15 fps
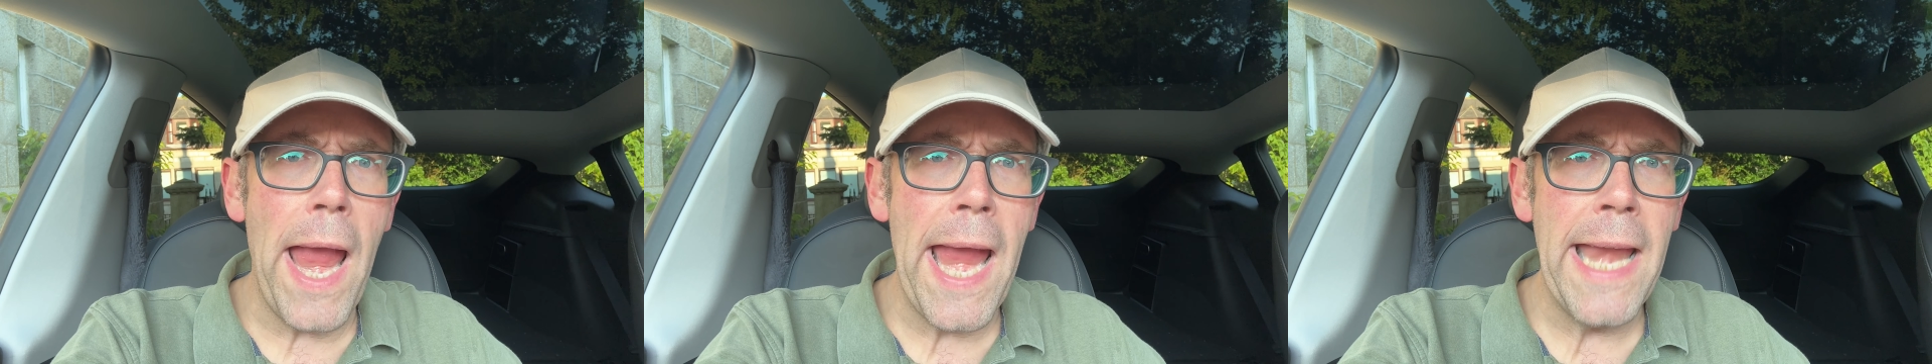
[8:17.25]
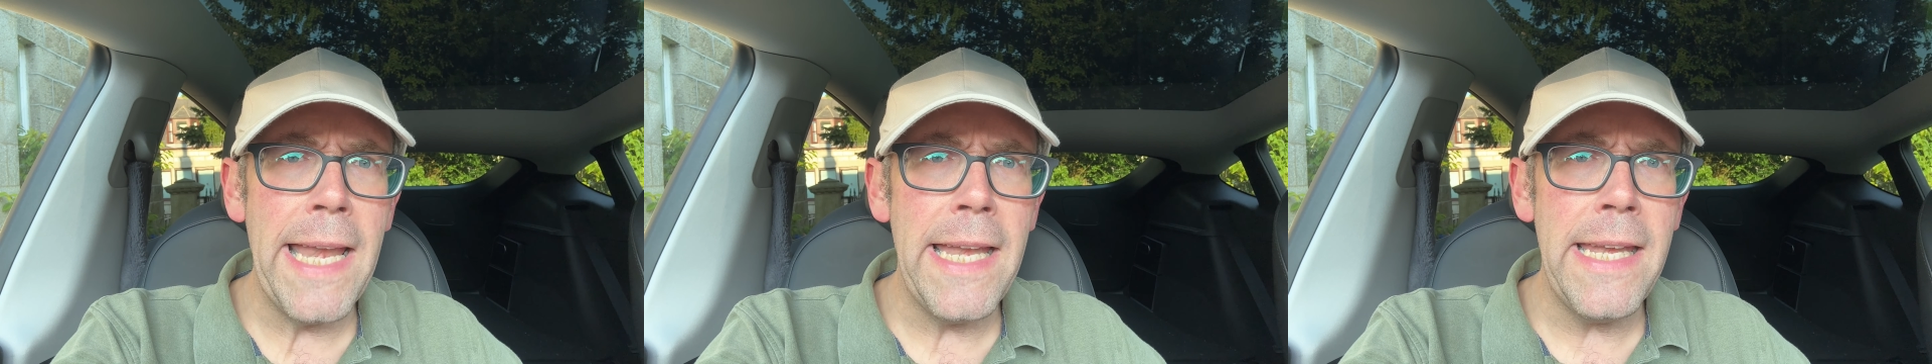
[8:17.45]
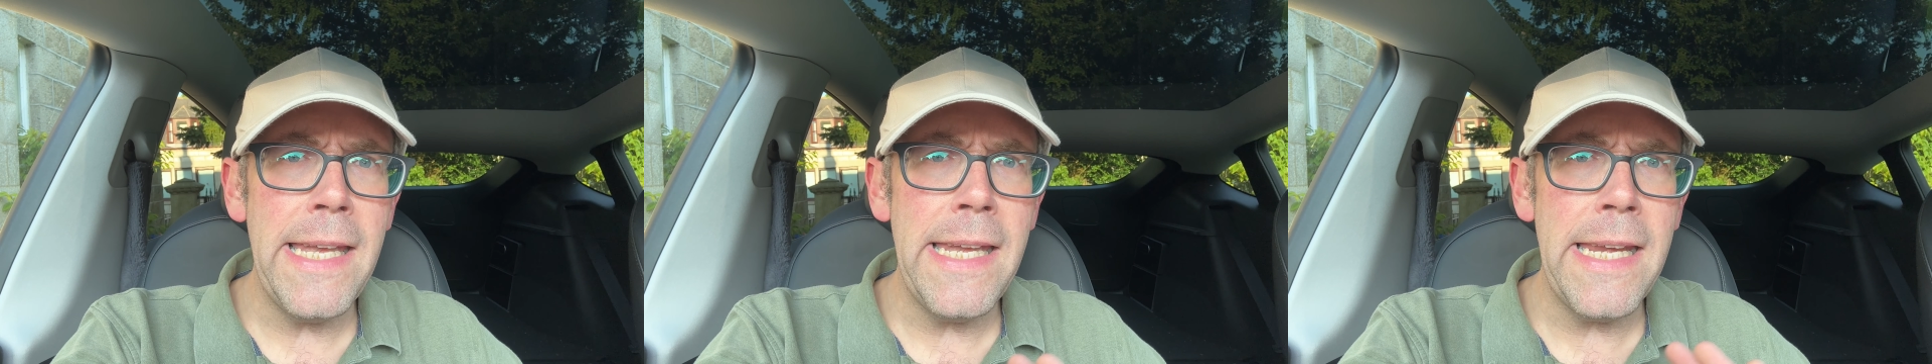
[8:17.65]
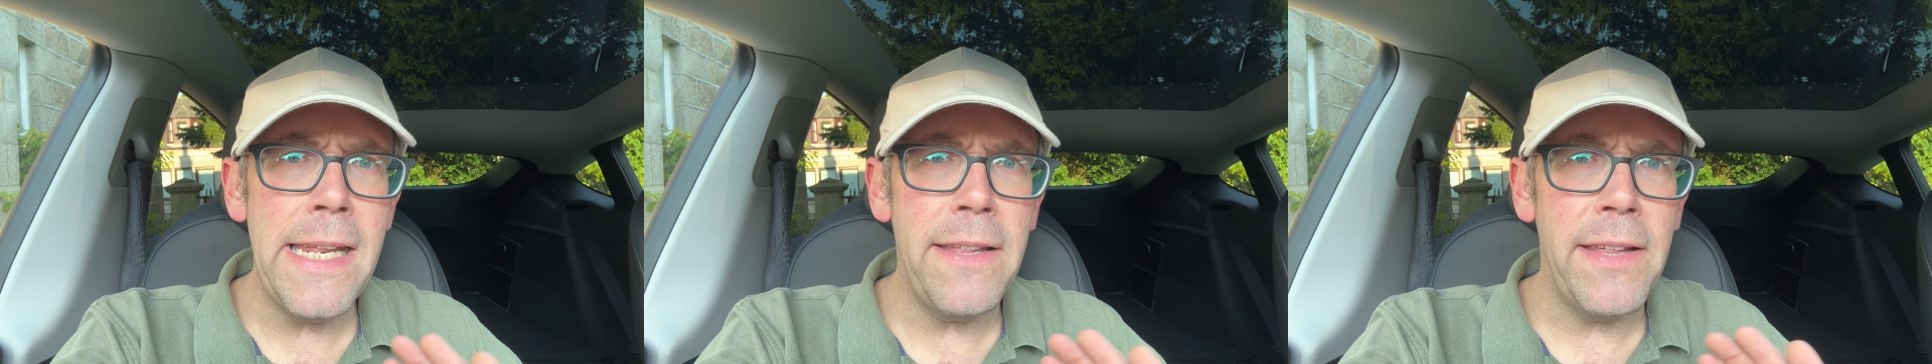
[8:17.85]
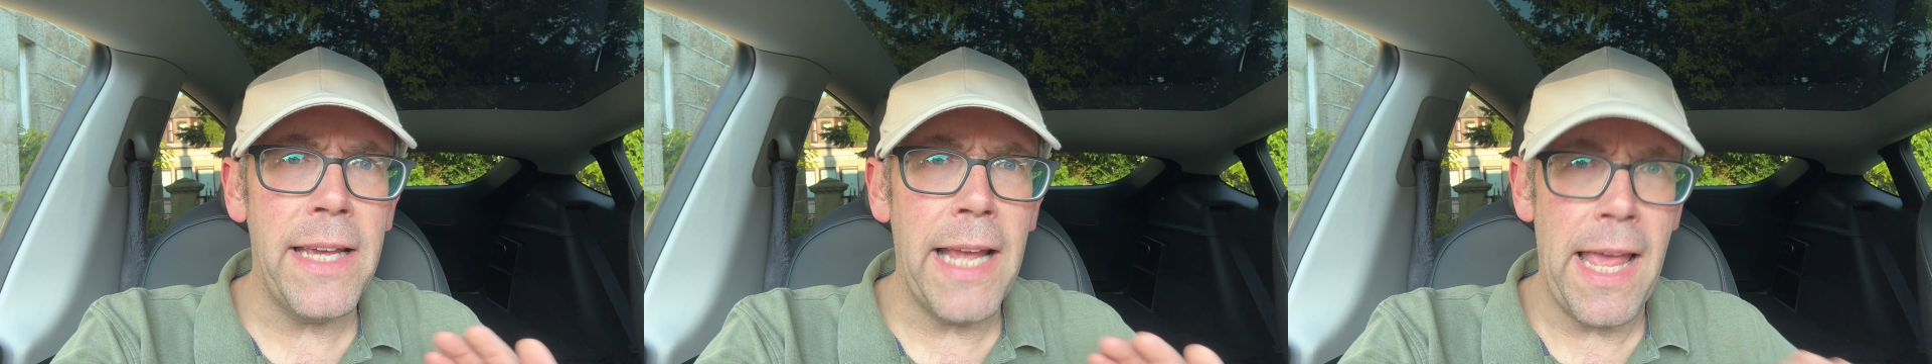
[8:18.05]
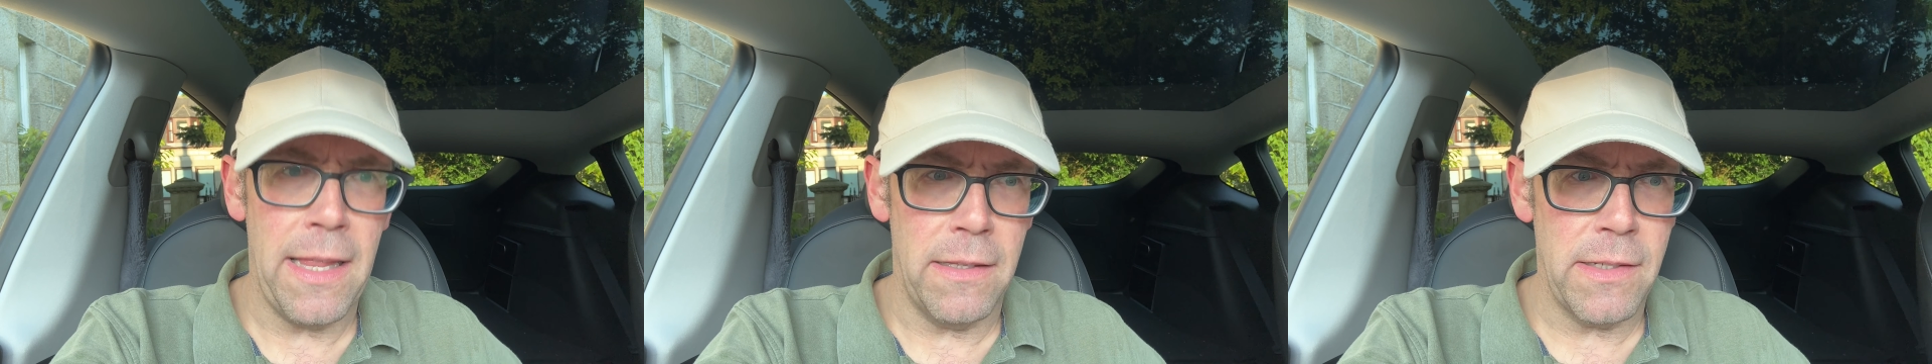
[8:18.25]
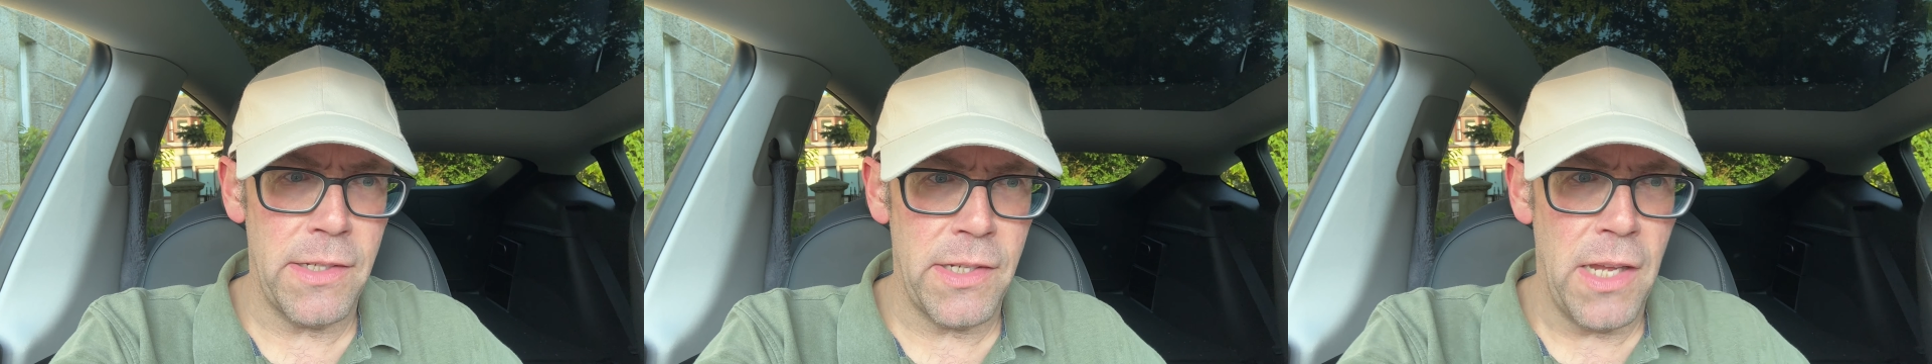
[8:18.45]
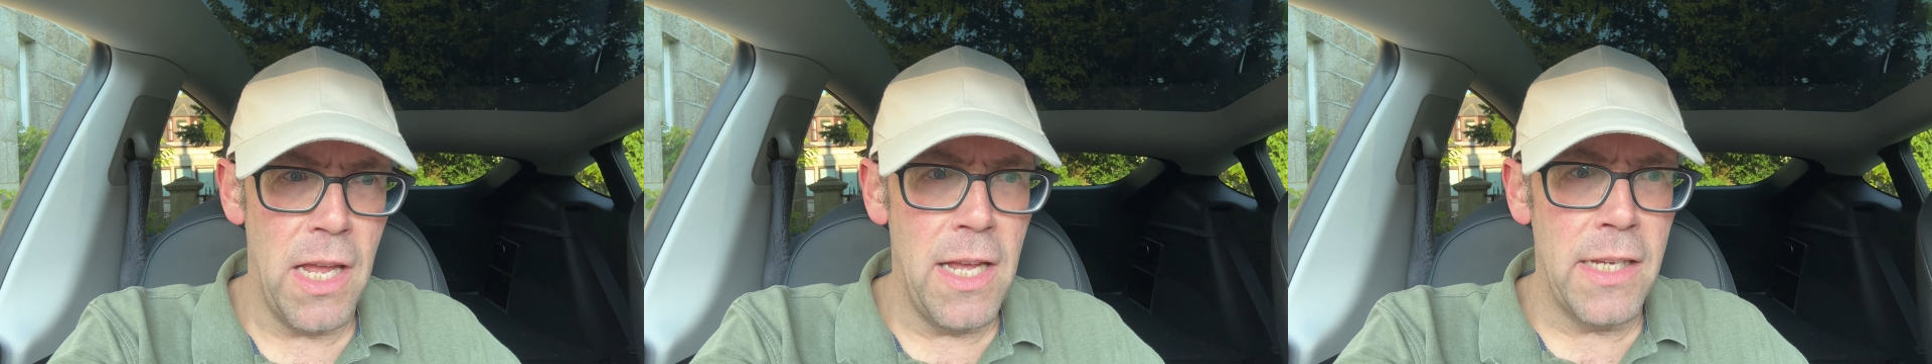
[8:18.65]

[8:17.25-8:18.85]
anything else.